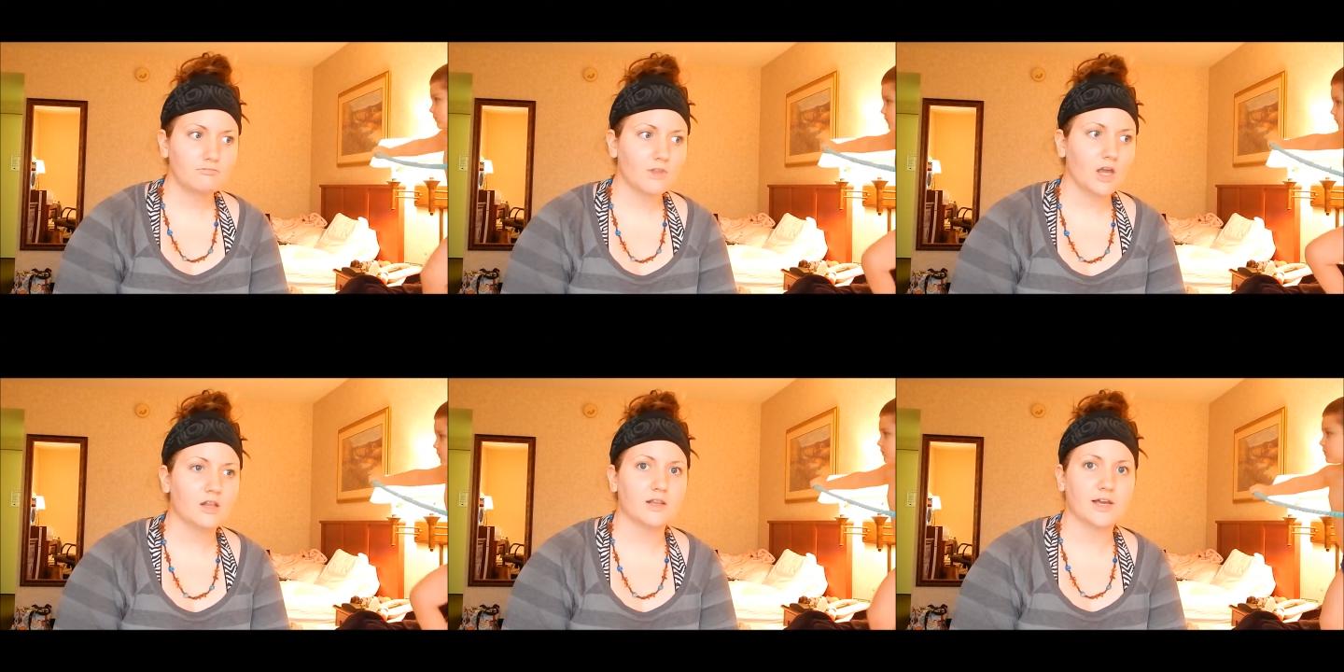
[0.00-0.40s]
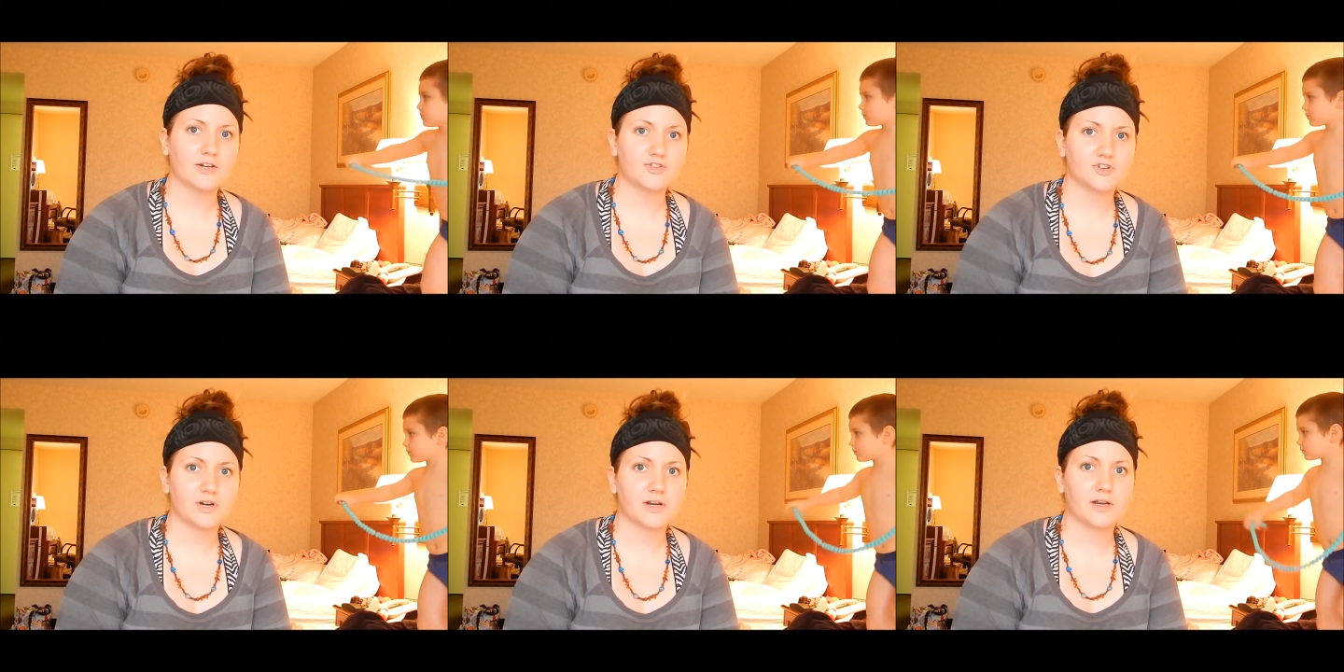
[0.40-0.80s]

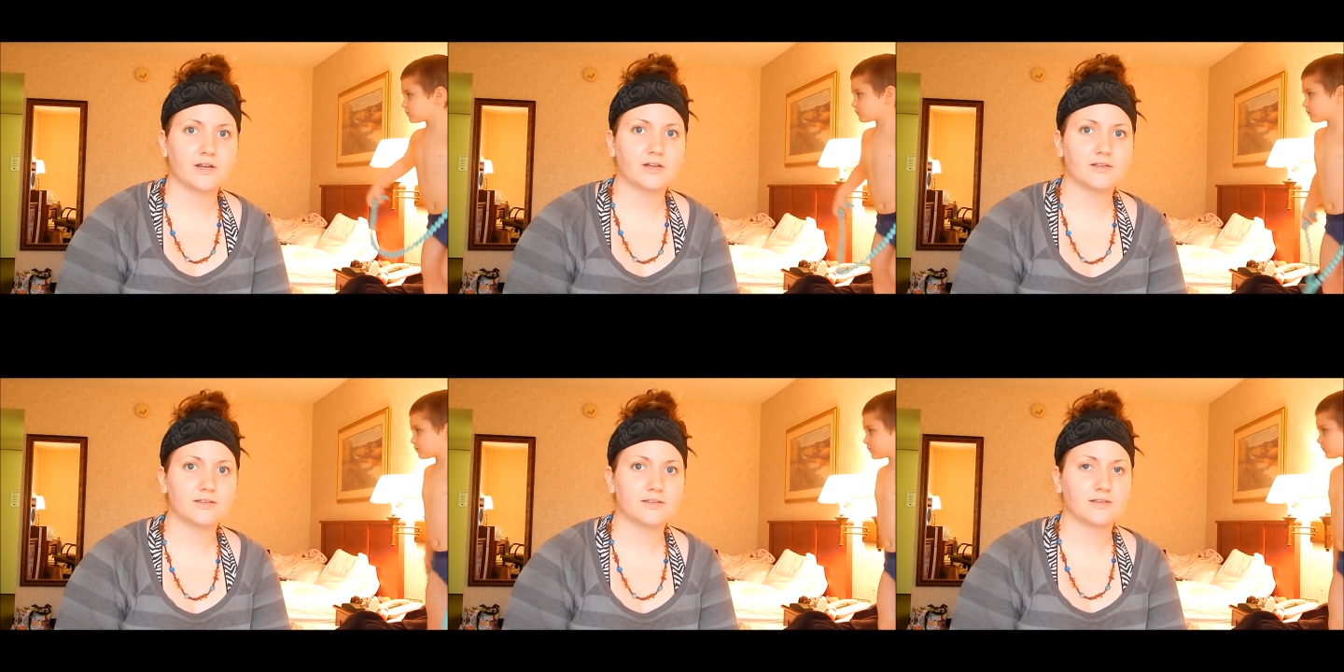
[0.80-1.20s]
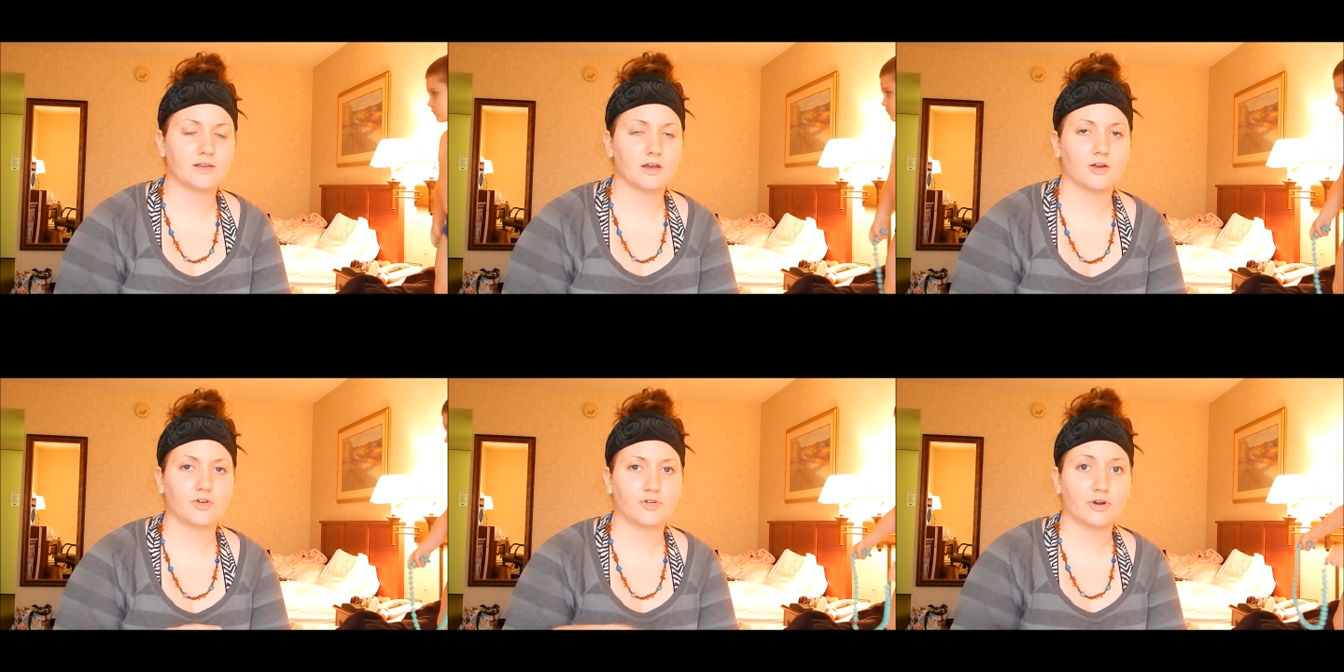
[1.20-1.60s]
electric
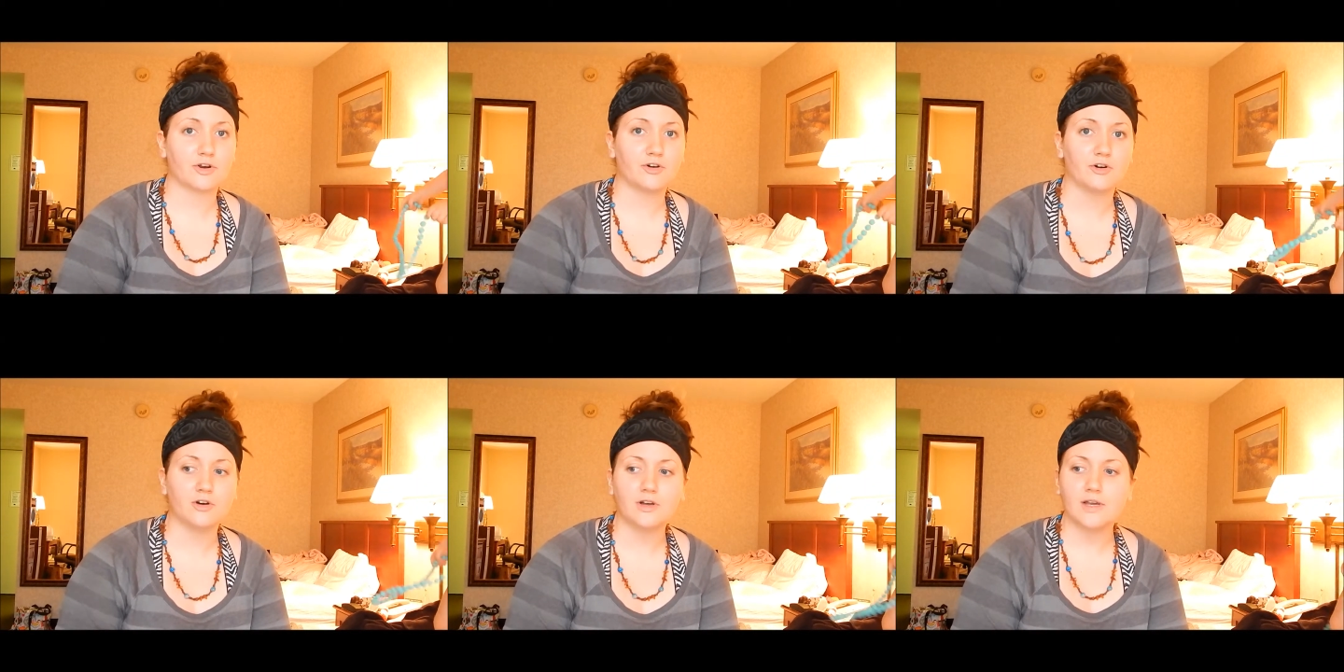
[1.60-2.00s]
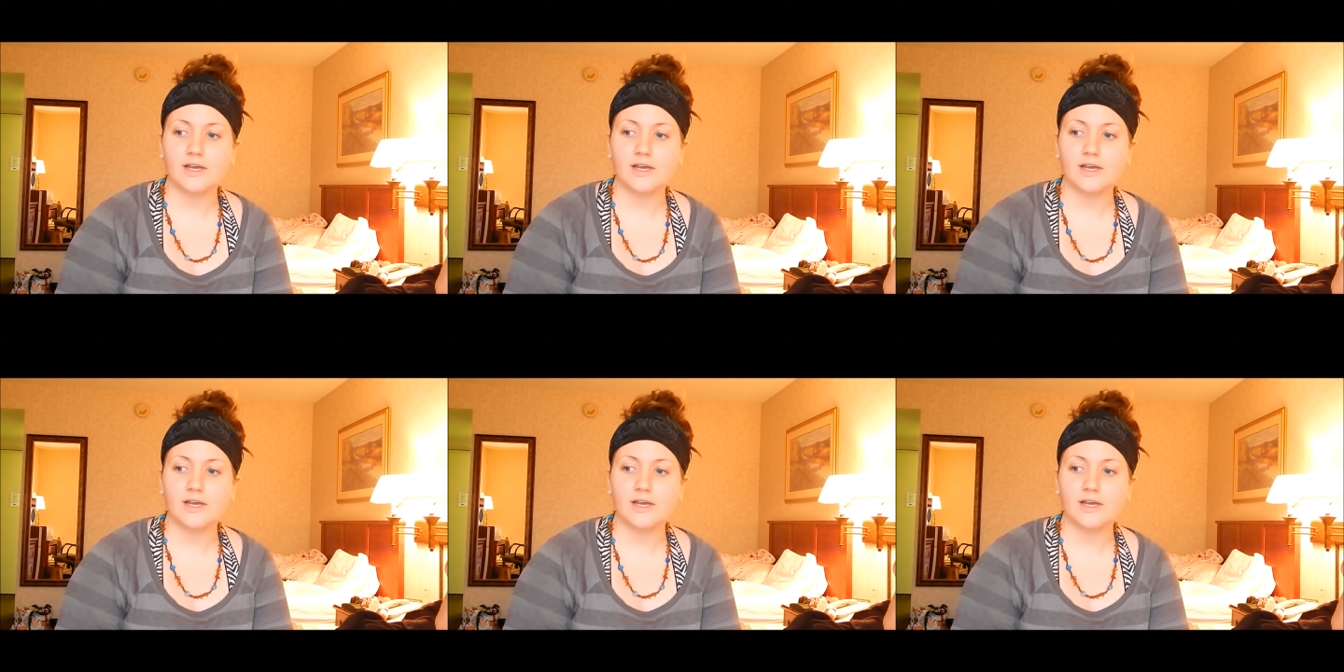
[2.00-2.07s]
griddle